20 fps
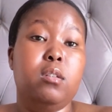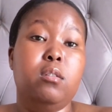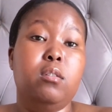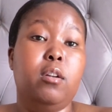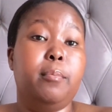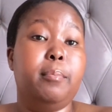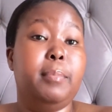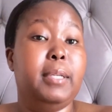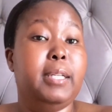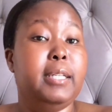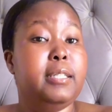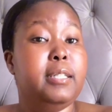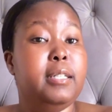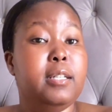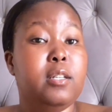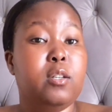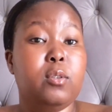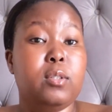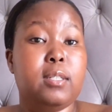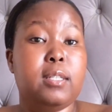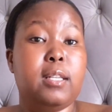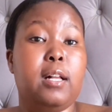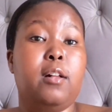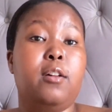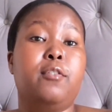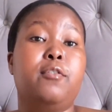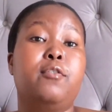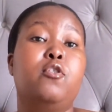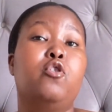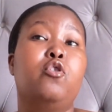not belittling
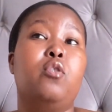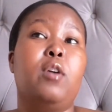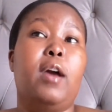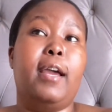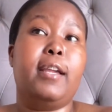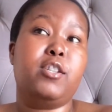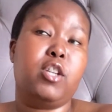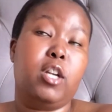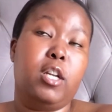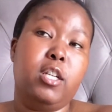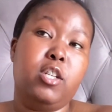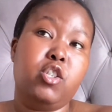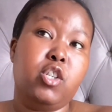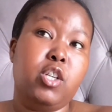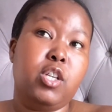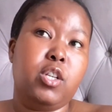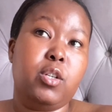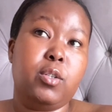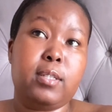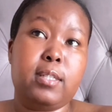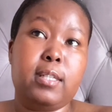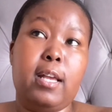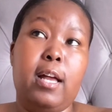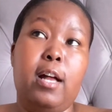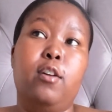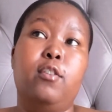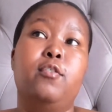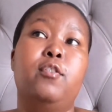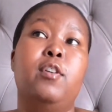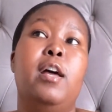yourself, try challenging
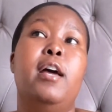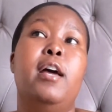yourself,